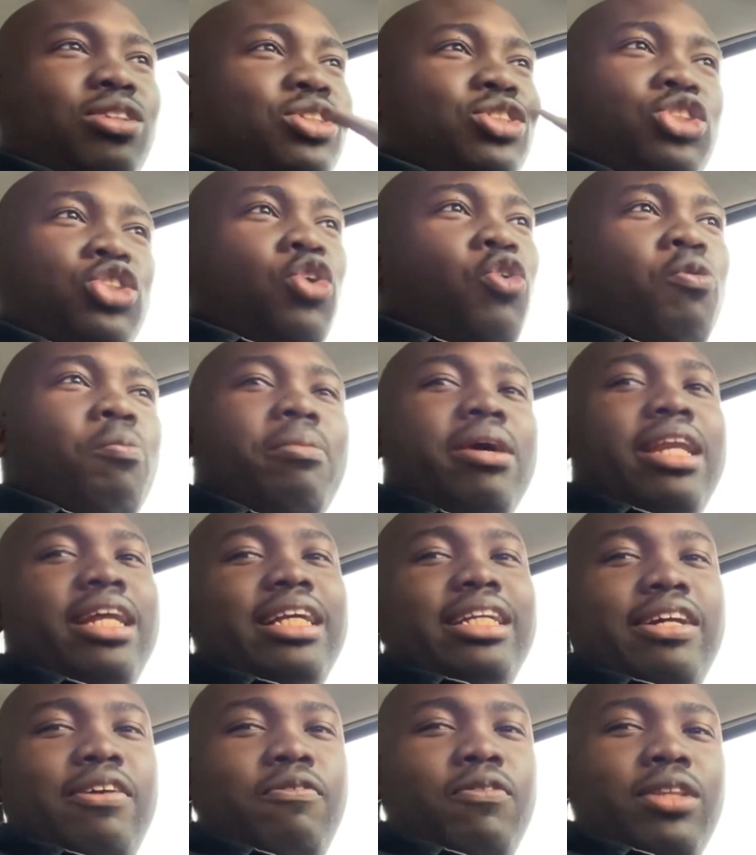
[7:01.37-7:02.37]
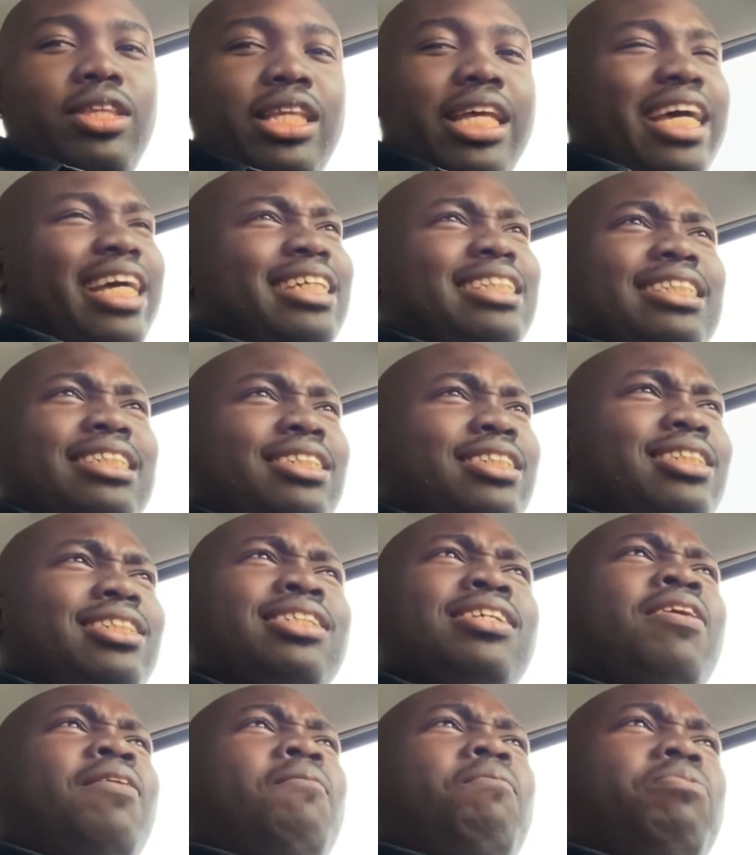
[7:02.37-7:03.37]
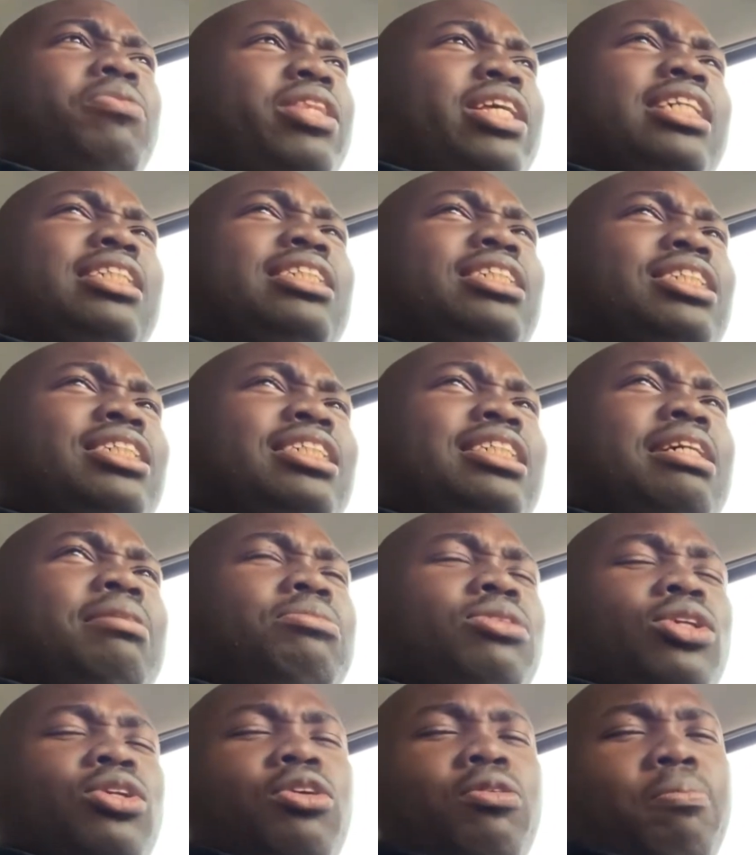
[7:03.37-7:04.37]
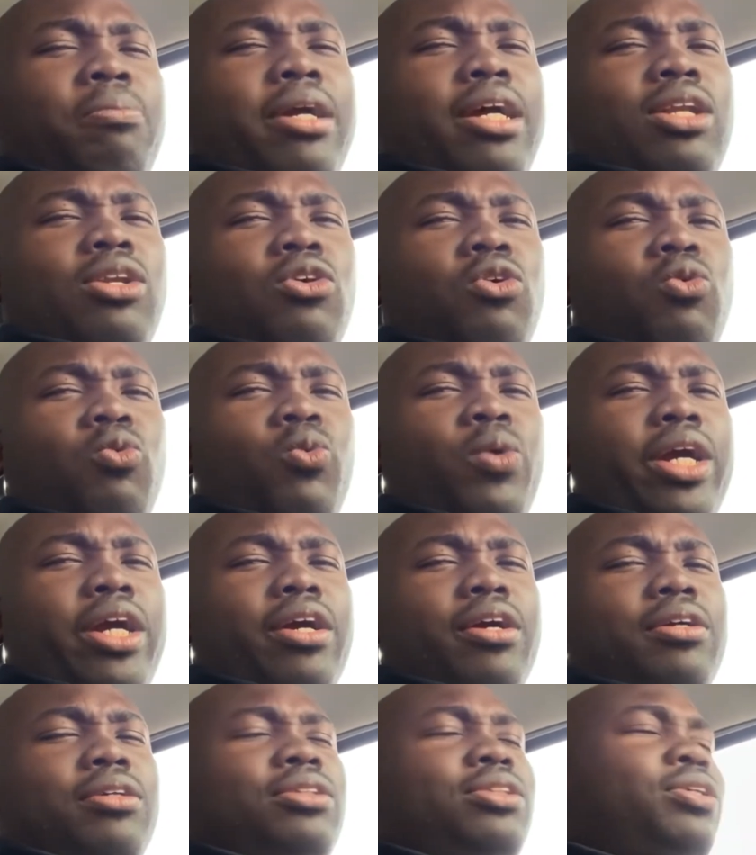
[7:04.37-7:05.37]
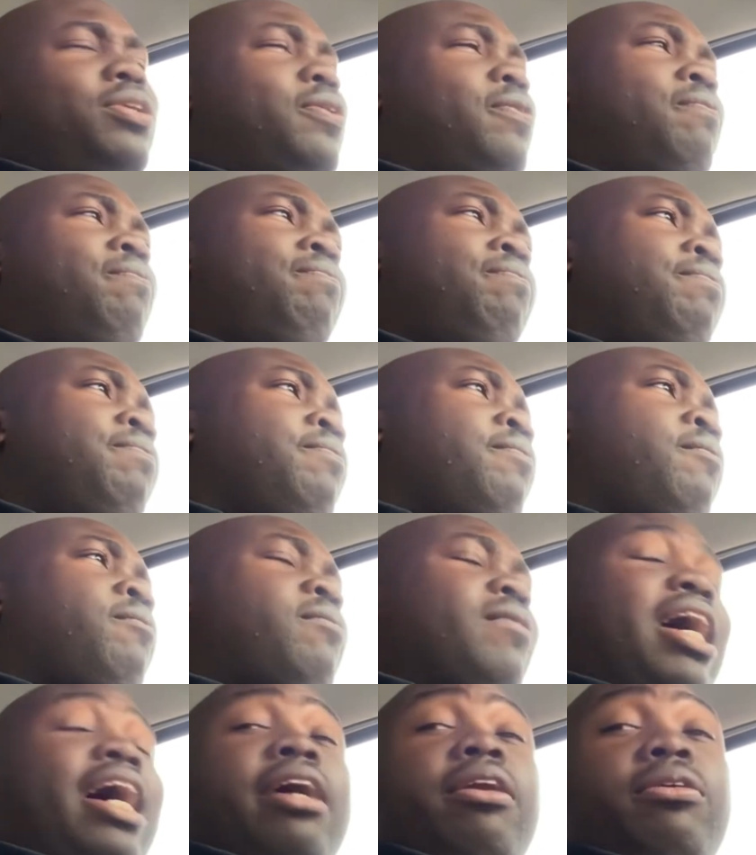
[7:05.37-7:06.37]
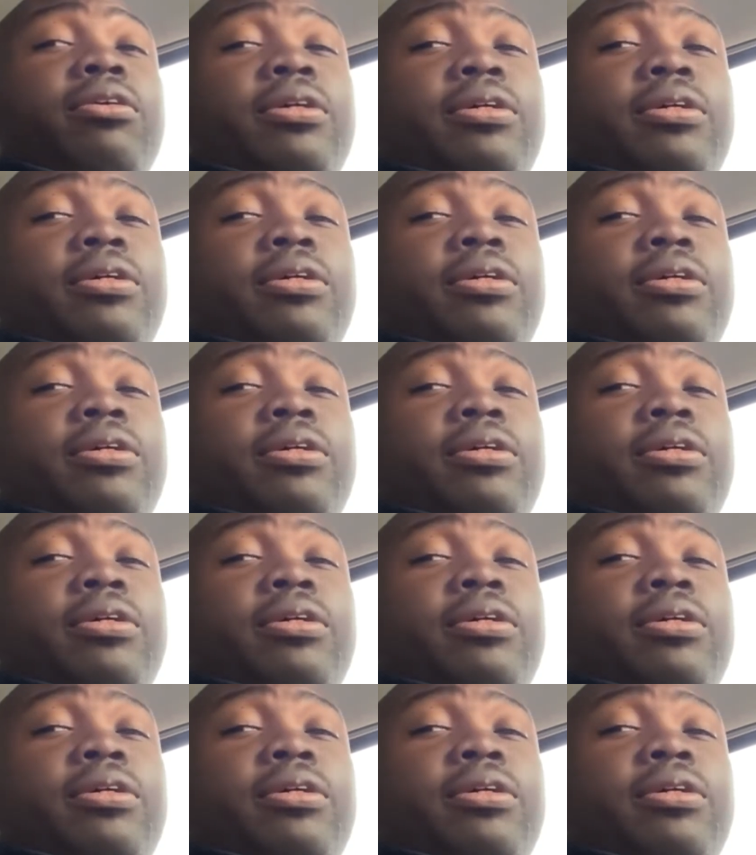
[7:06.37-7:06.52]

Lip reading: so many different things. It's just, this just seems a little weird. So I don't